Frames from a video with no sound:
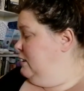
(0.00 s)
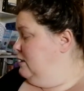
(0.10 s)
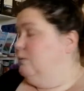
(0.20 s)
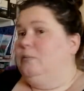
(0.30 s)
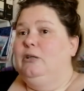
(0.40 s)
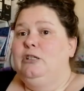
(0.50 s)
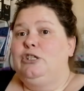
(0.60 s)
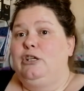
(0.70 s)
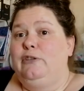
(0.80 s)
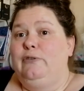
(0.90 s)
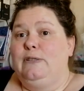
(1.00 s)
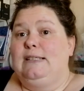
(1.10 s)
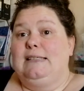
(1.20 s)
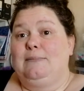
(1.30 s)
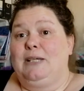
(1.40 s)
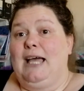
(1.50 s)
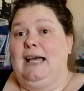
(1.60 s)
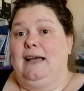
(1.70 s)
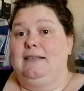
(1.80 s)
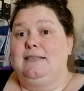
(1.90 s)
So what I'm going to show you first is some
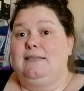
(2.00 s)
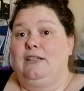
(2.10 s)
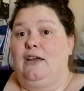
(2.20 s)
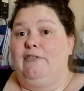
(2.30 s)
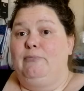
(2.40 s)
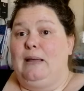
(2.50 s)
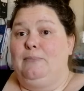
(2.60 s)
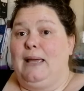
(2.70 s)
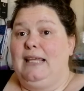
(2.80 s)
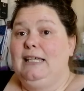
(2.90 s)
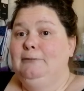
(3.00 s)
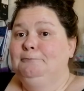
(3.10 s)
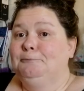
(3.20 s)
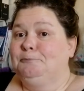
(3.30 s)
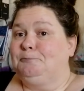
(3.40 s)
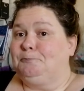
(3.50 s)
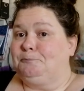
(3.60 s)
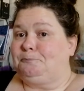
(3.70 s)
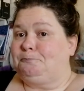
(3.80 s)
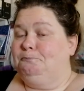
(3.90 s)
cards that I've been making.
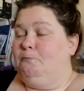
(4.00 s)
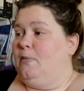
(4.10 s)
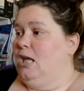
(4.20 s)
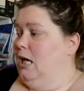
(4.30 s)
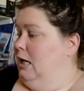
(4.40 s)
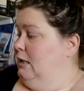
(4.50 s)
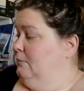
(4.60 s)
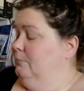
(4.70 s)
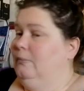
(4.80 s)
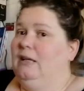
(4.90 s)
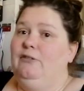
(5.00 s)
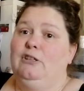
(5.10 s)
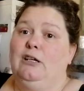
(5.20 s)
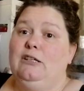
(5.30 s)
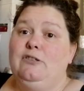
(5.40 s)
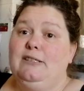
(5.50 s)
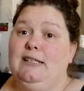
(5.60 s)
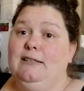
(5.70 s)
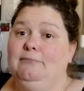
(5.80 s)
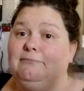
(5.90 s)
If you're not
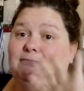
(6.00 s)
interested,